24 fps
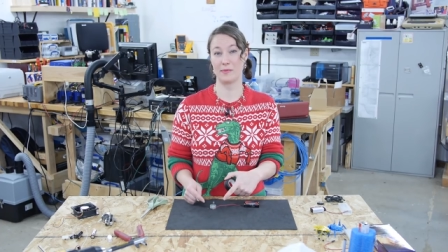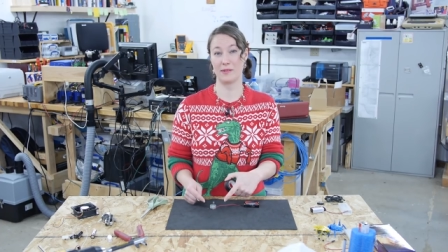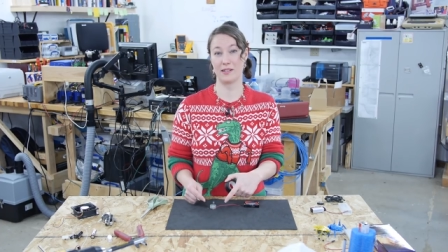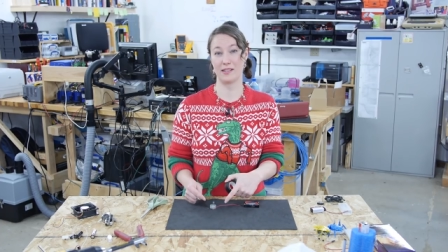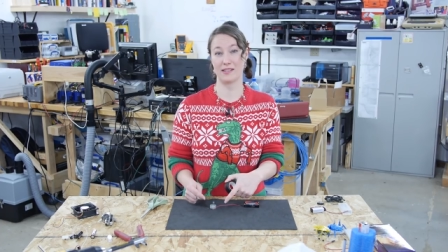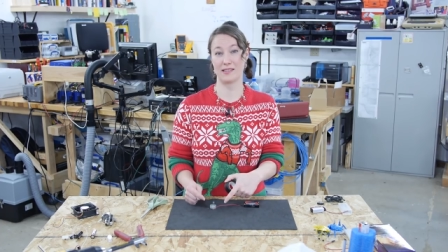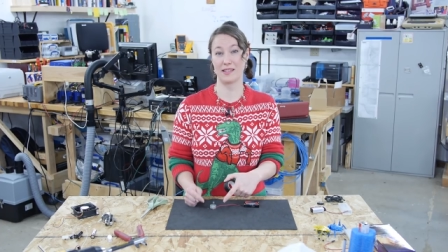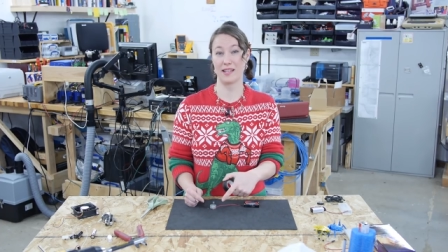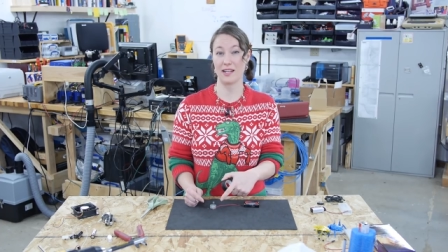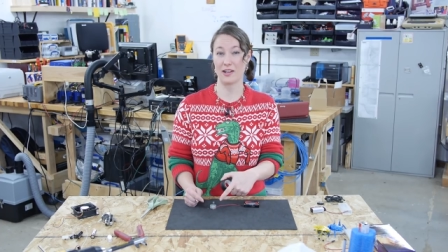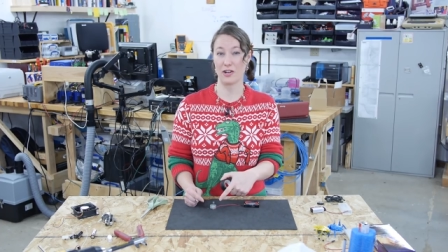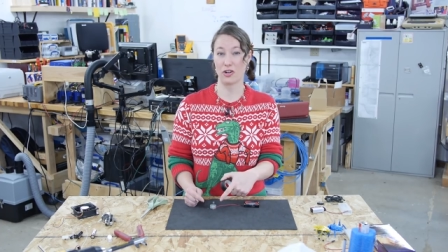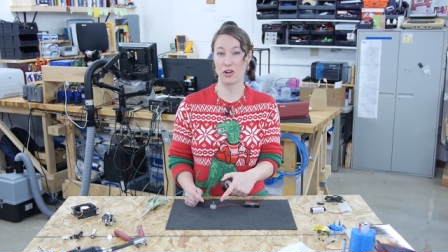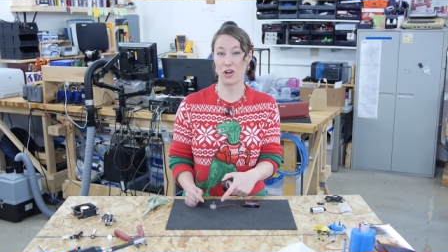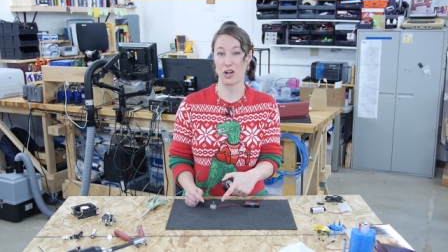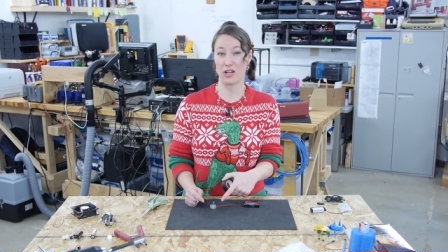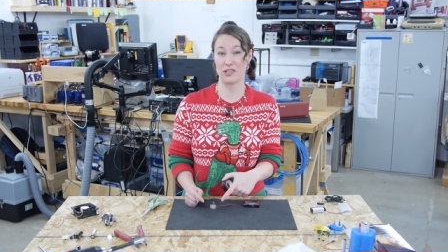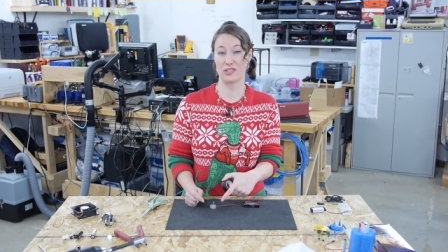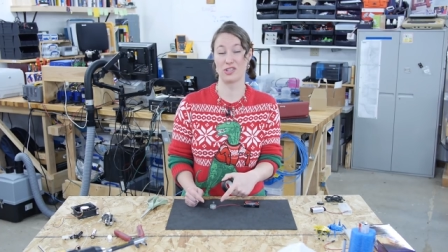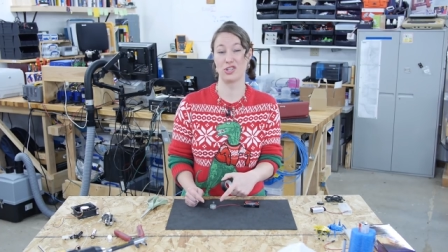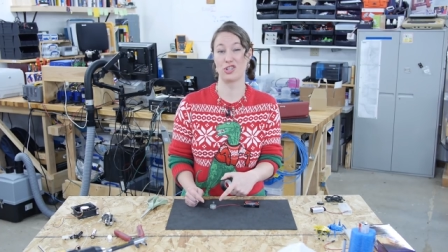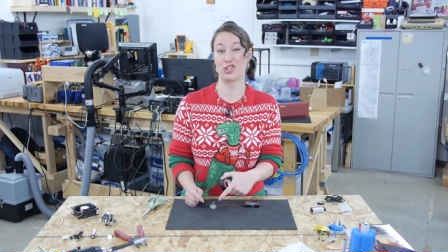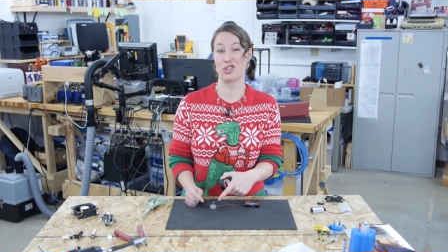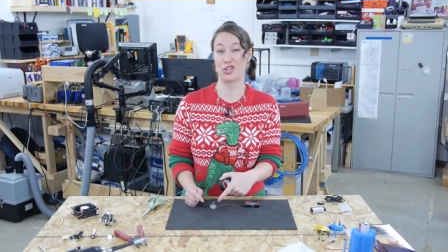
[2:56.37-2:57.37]
because that'll
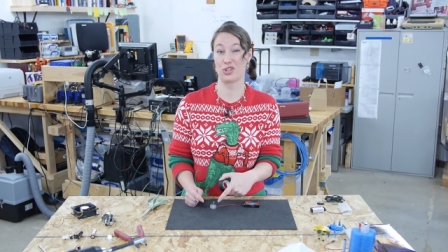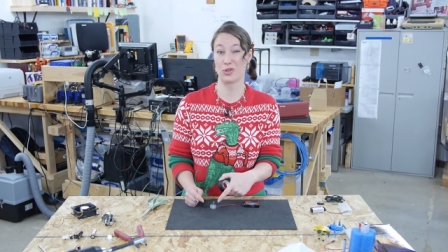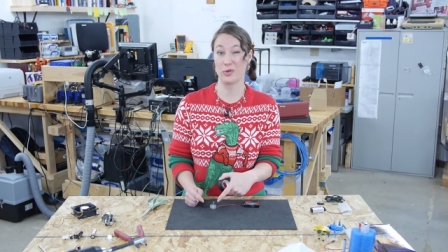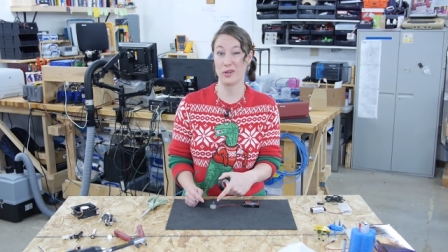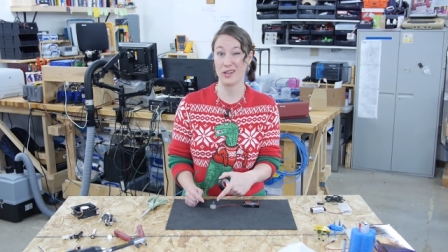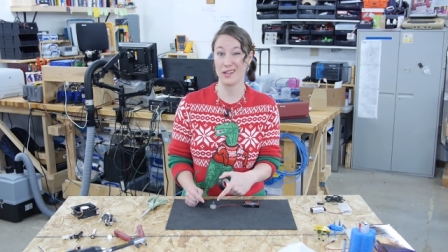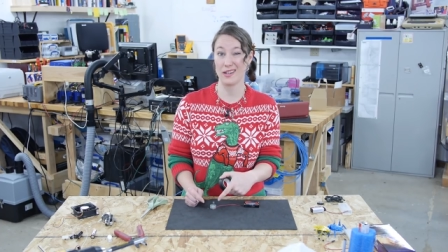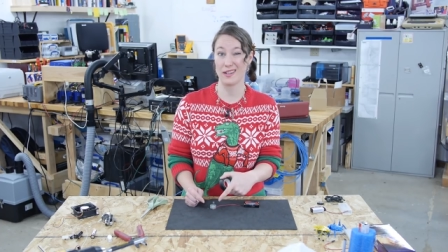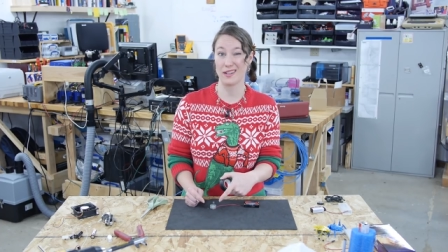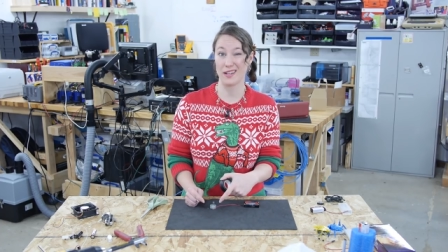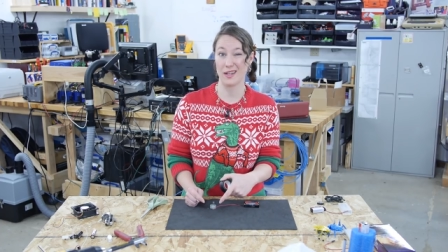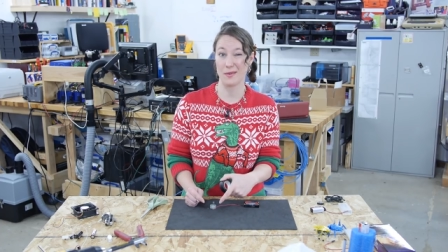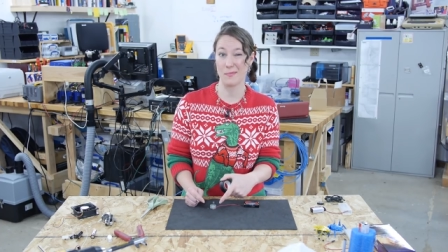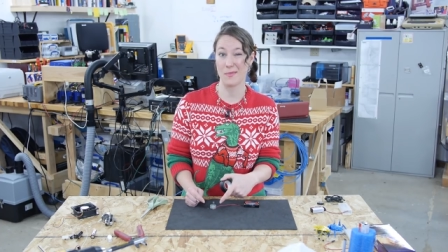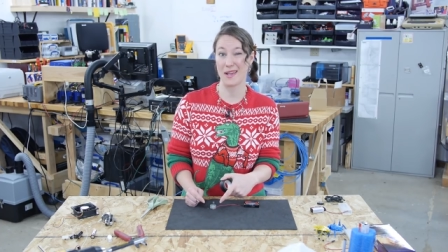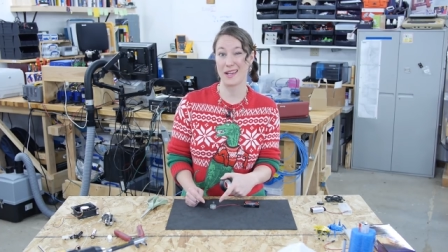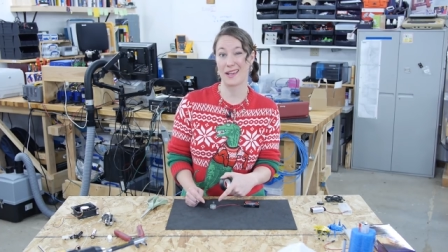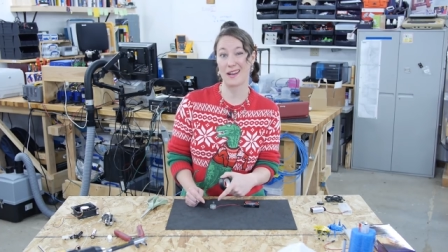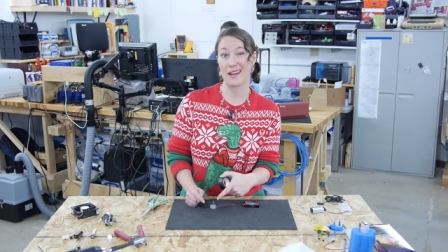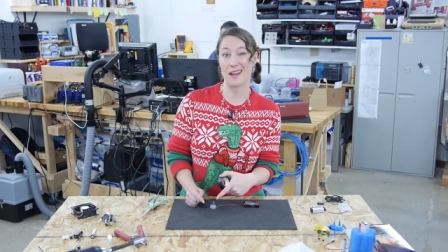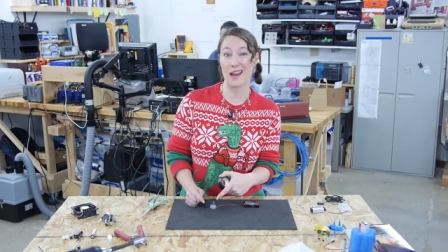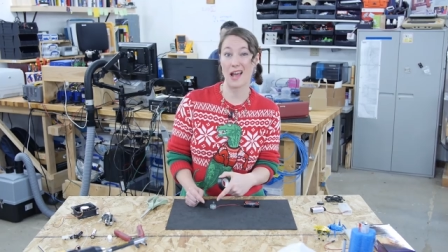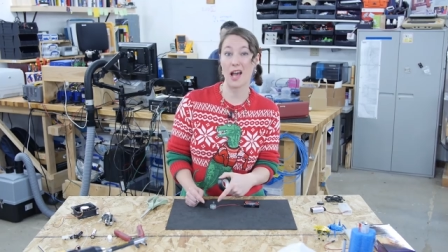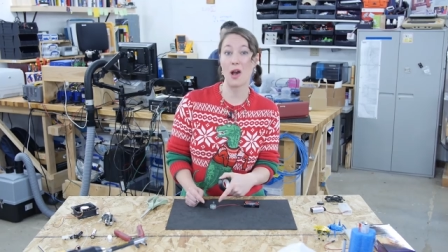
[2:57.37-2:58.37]
cause a short and
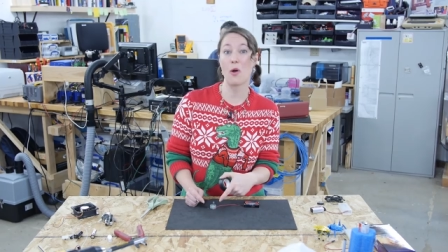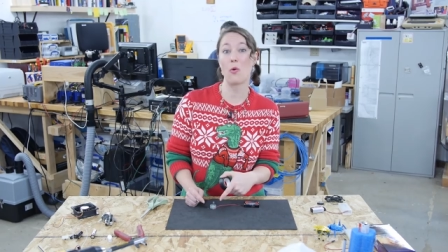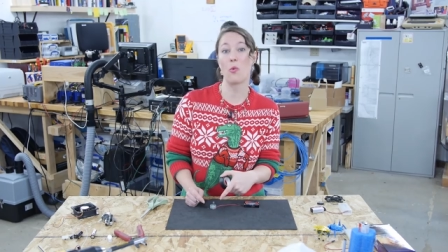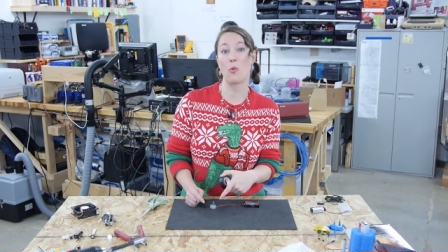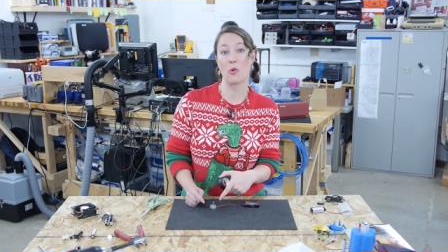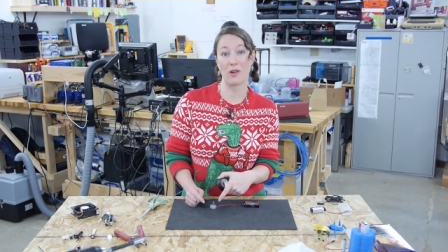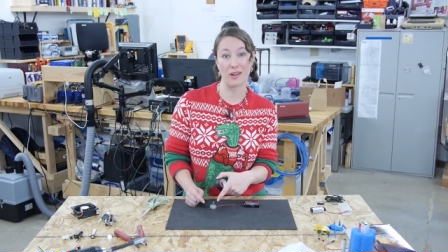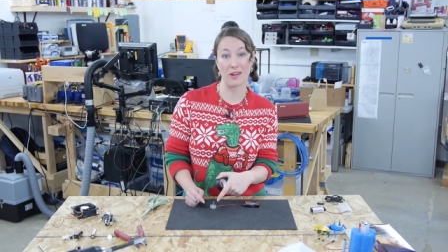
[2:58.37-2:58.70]
make it not